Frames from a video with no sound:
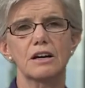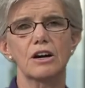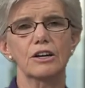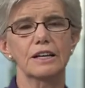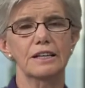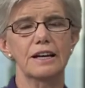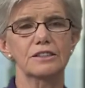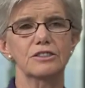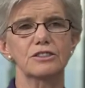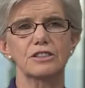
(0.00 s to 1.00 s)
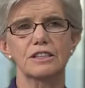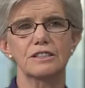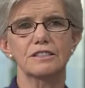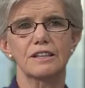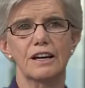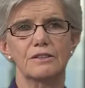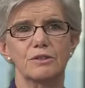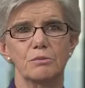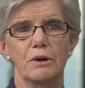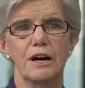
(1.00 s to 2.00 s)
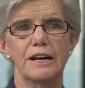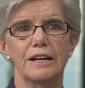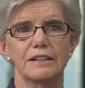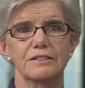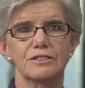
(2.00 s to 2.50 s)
are connected to the inside of your body.